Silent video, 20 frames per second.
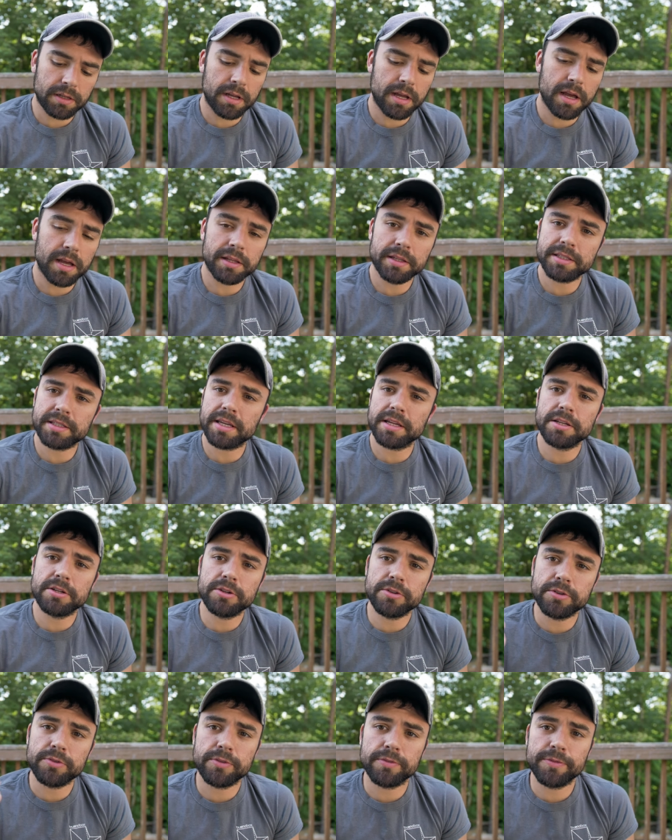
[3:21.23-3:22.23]
uh, let's get
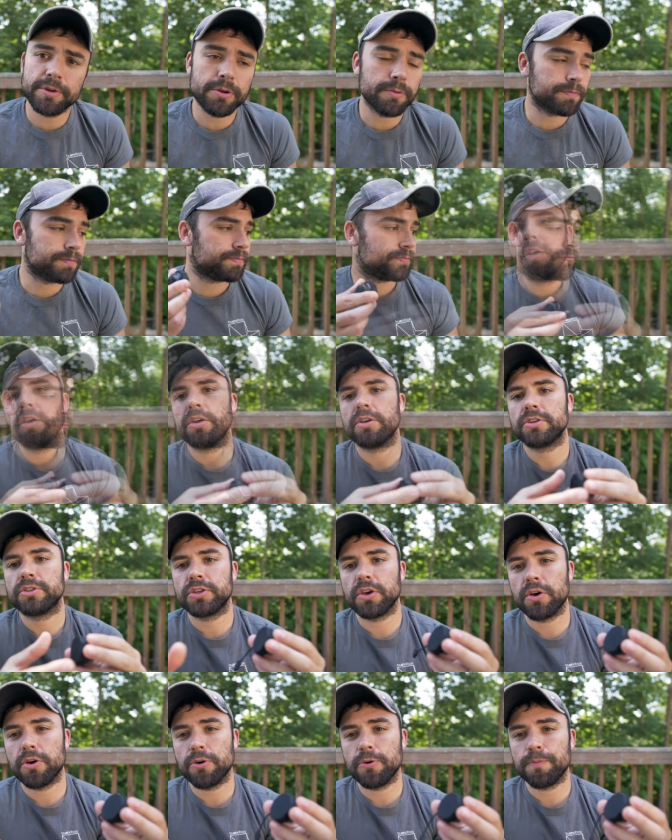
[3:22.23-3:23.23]
into the review.
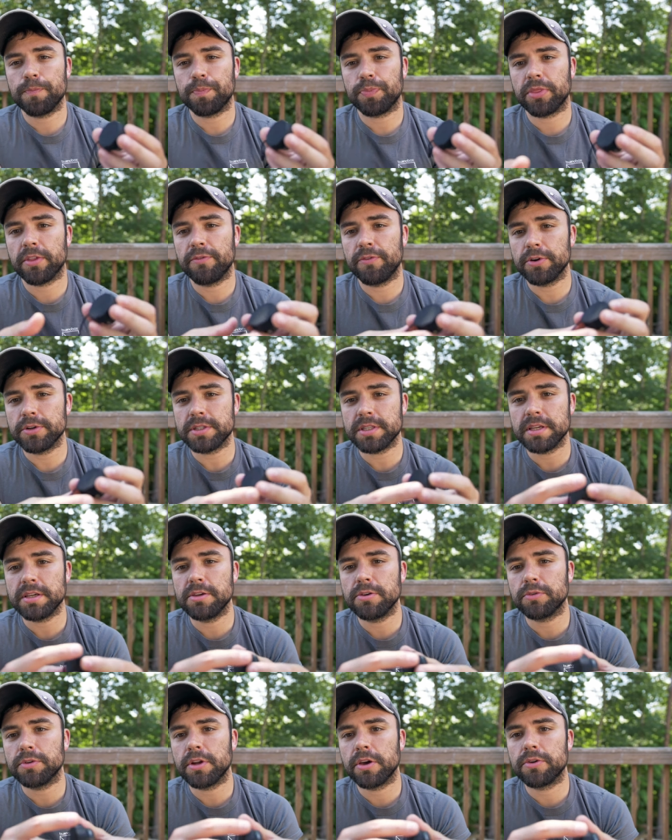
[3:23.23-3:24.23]
So the first thing
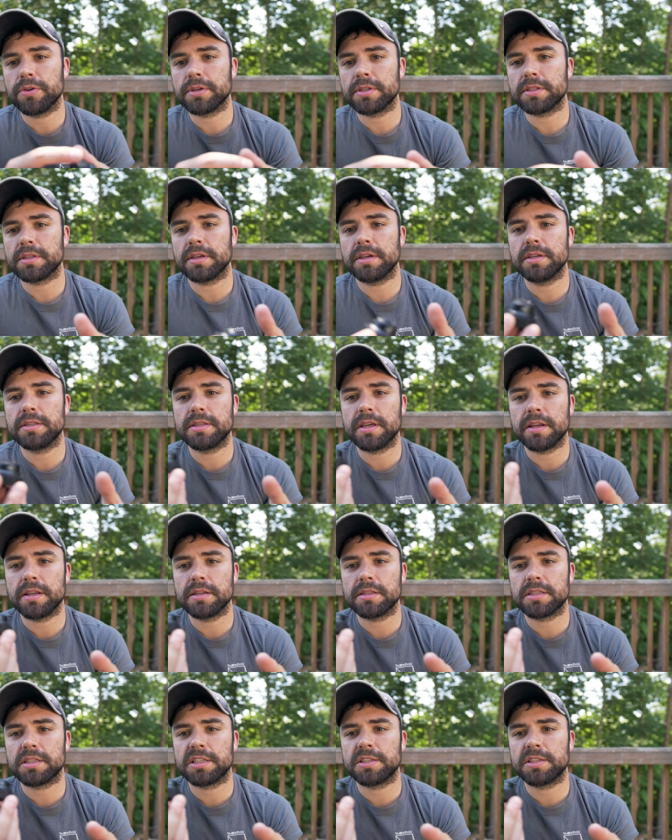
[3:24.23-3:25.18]
you'll notice is that it's